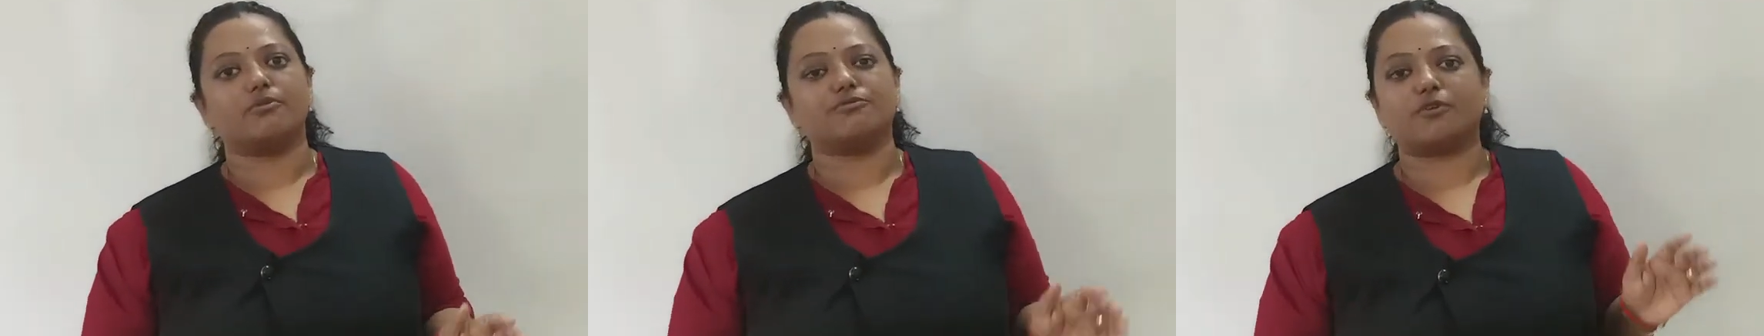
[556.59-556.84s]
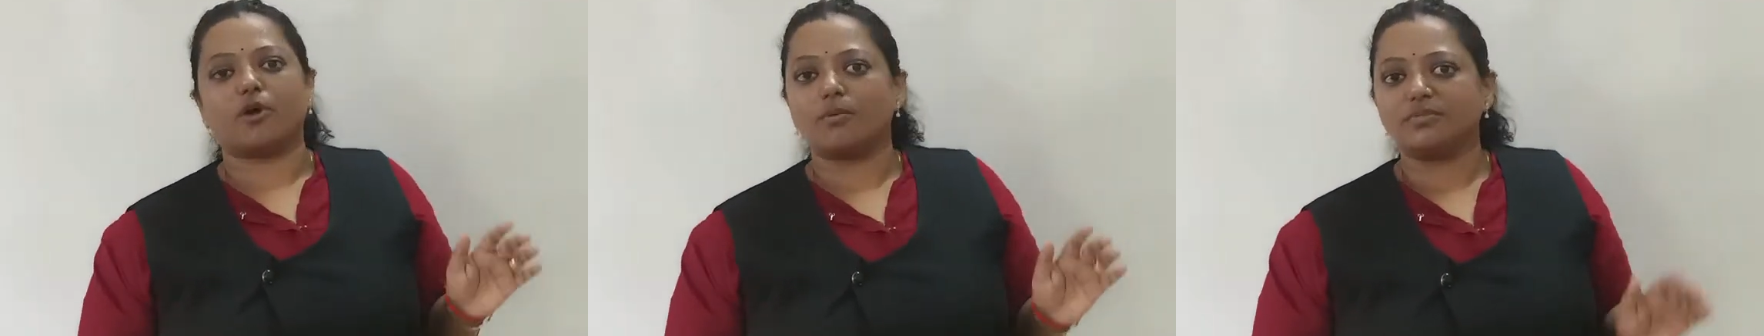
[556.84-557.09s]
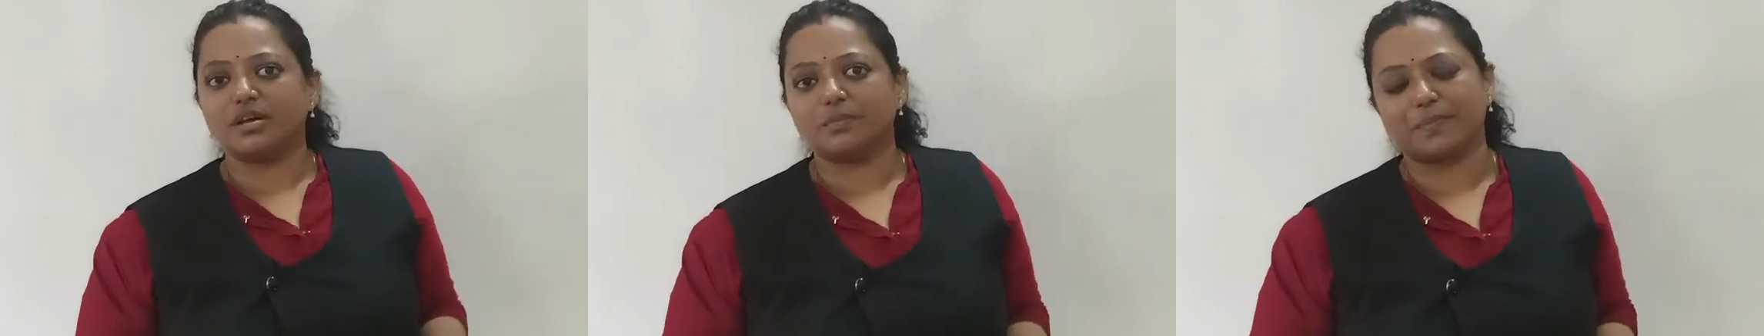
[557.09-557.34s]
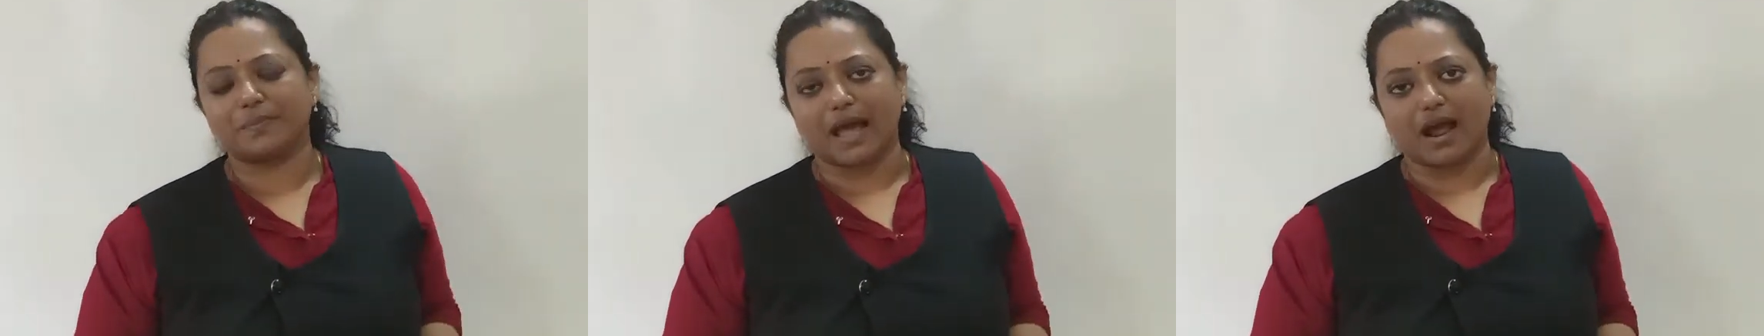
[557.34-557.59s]
from
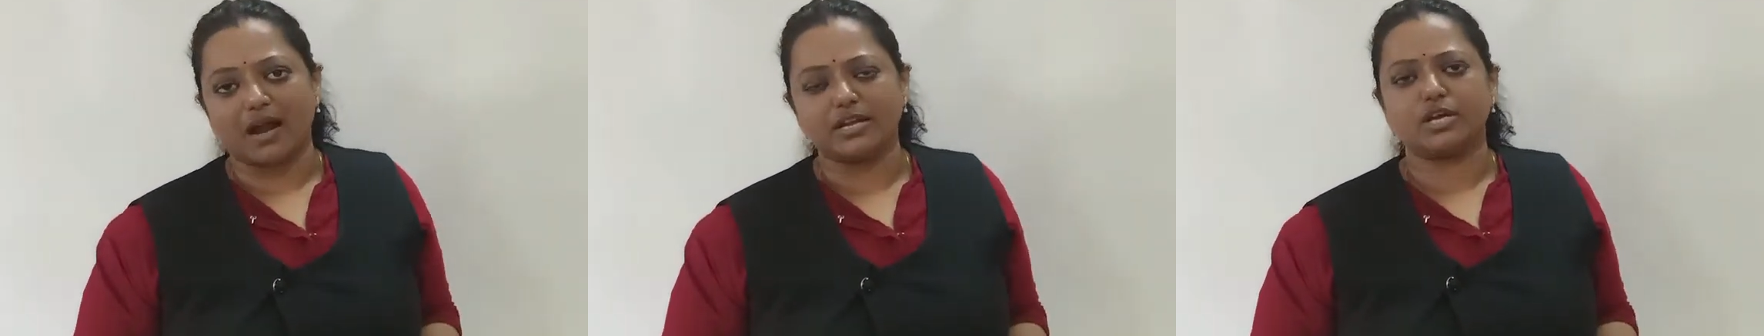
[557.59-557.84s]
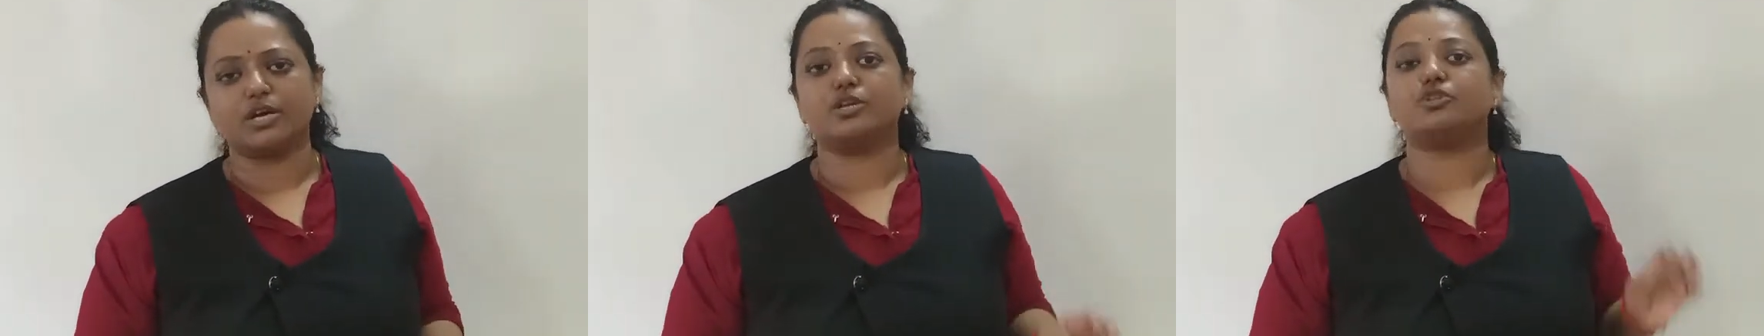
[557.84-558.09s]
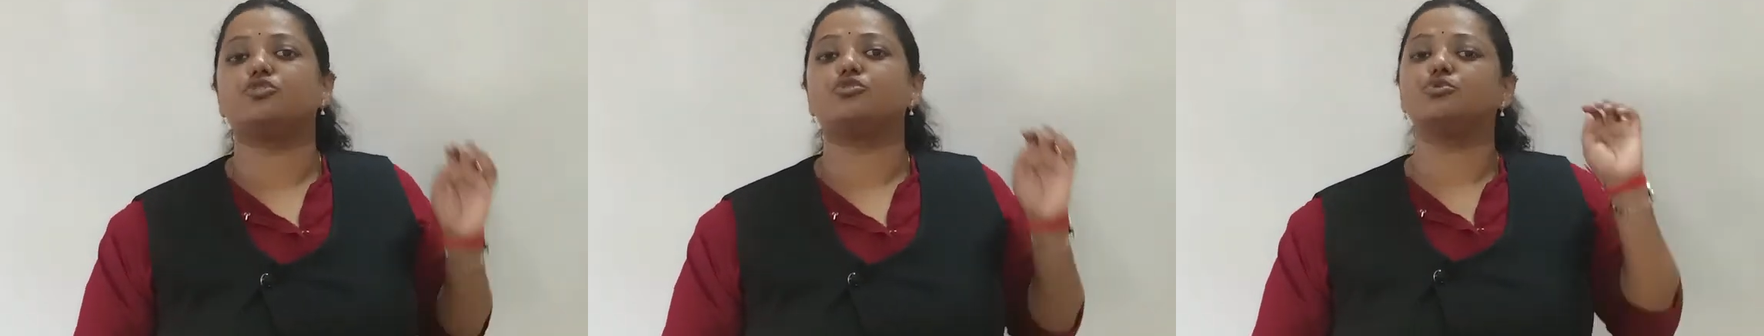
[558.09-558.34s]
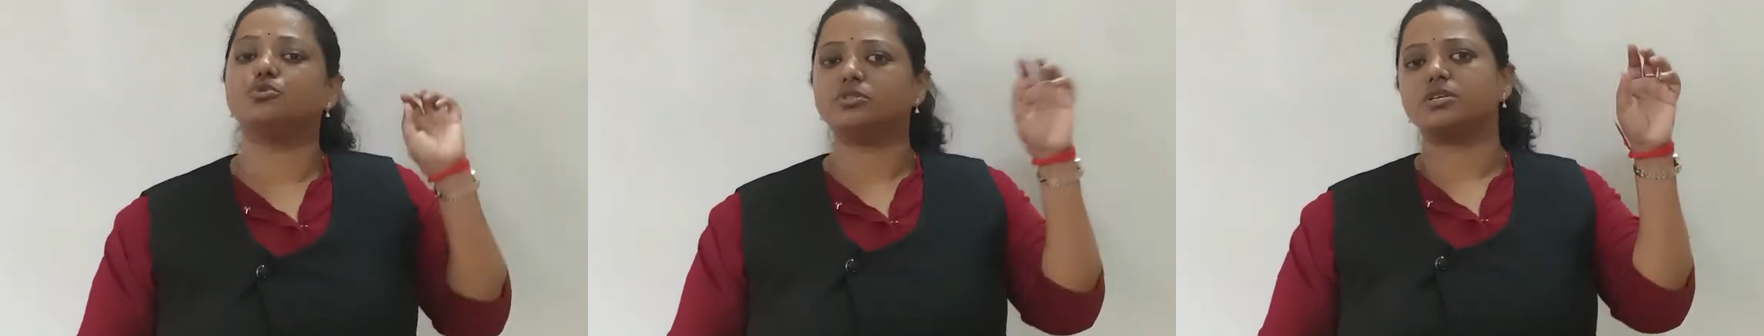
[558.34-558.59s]
the plant
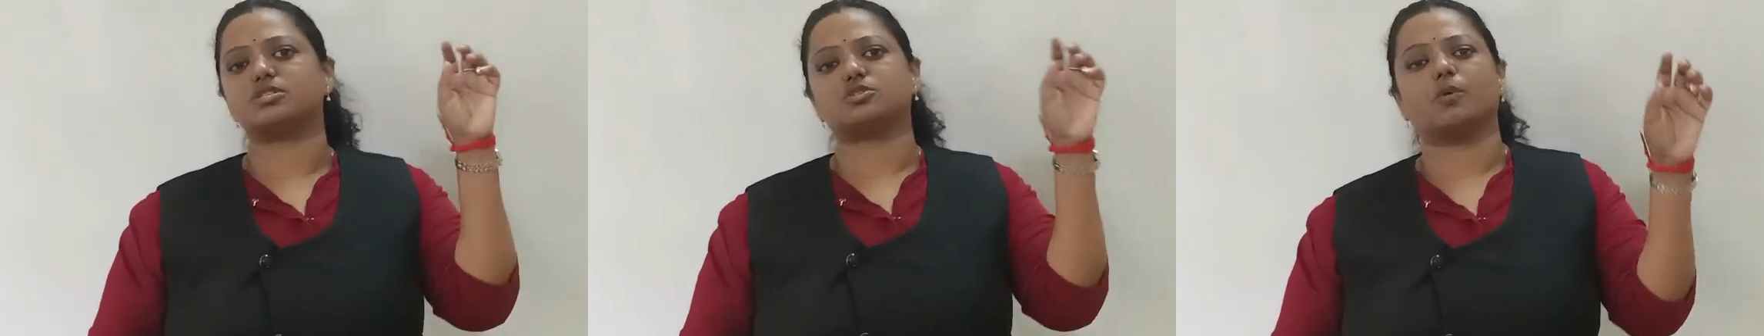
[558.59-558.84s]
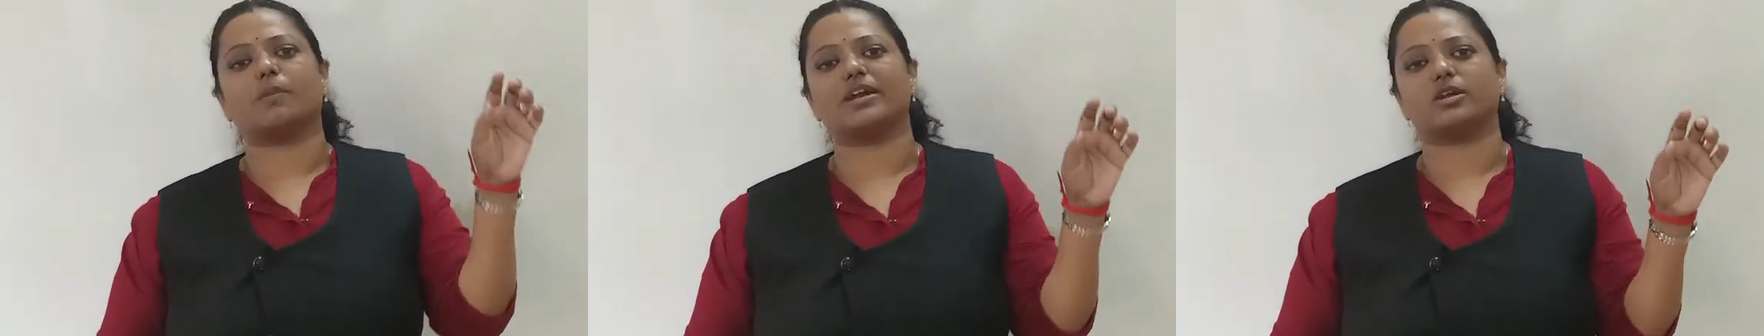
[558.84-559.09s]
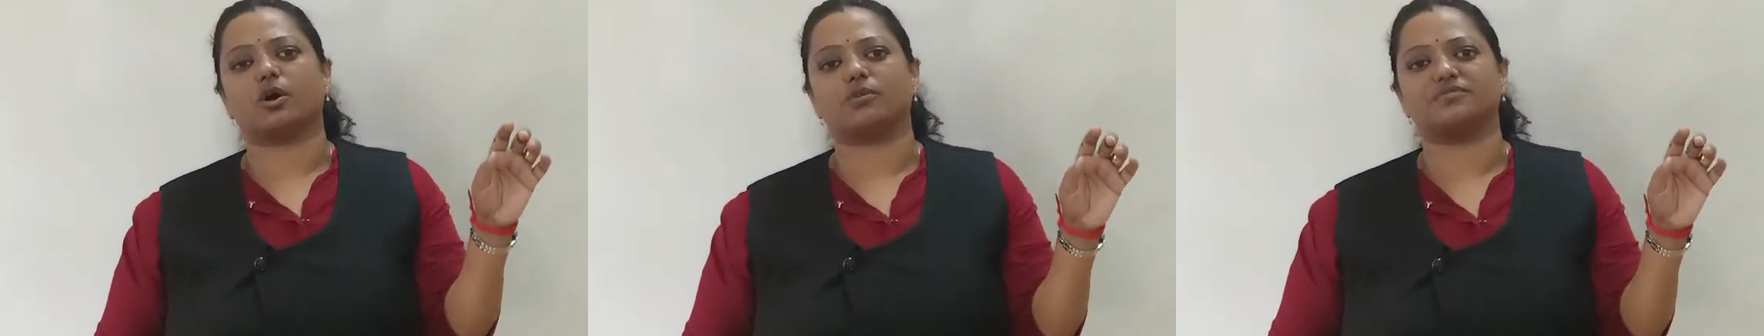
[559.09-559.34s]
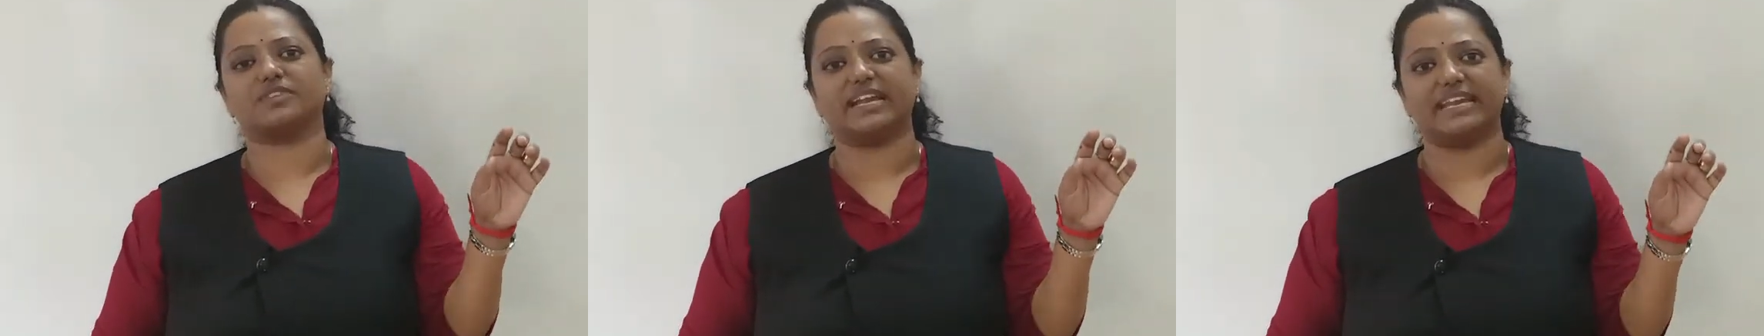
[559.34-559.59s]
through the stomata
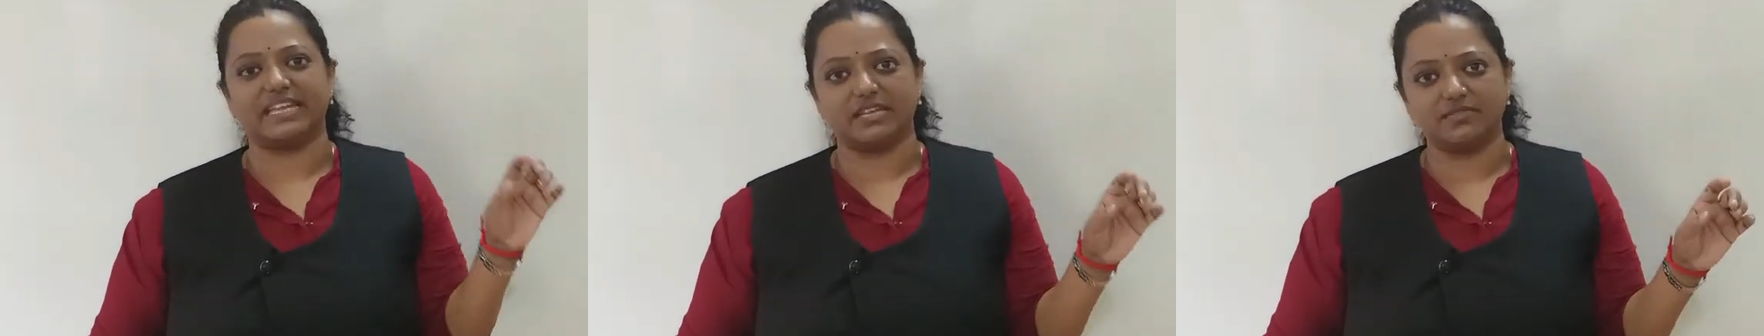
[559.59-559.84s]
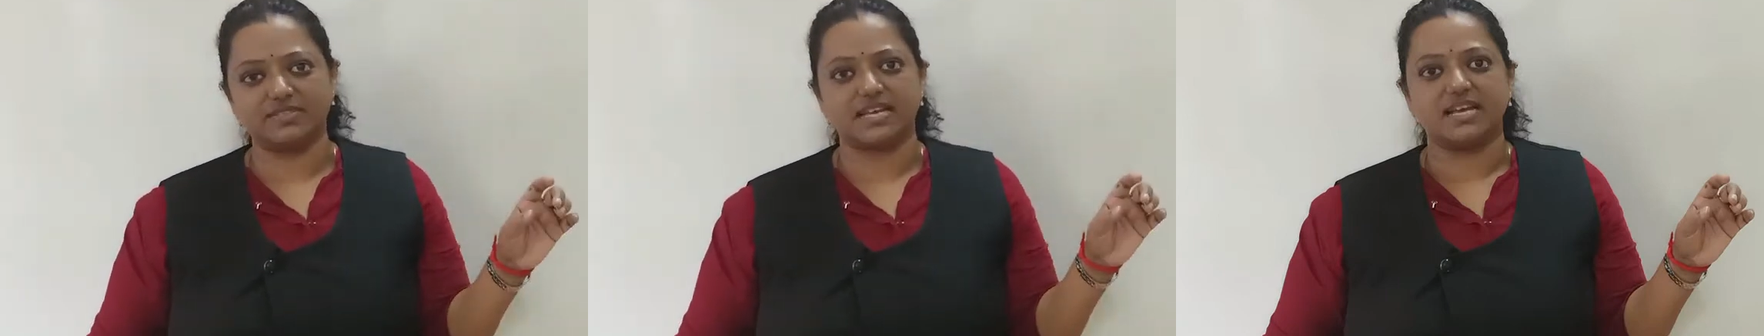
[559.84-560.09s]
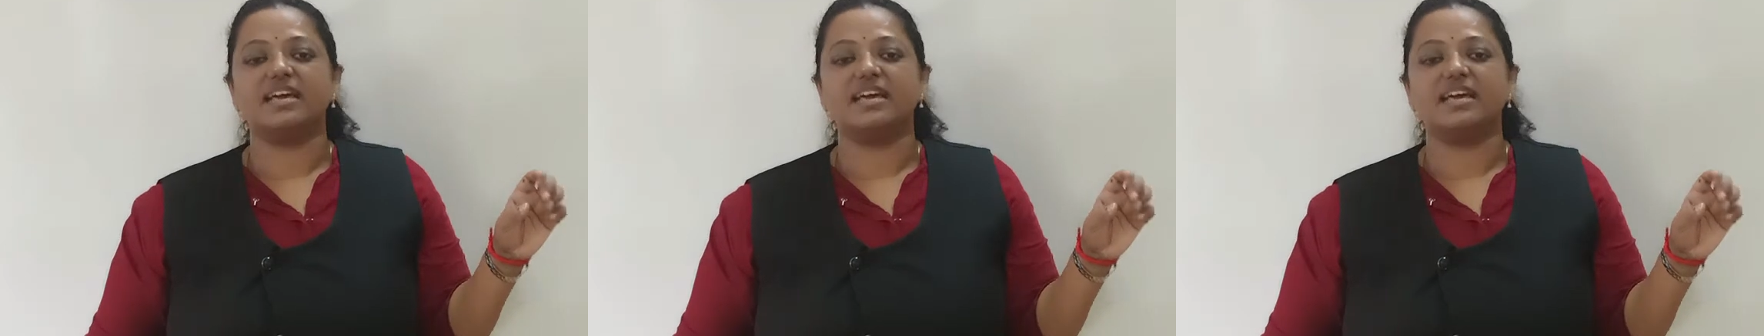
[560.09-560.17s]
of the leaves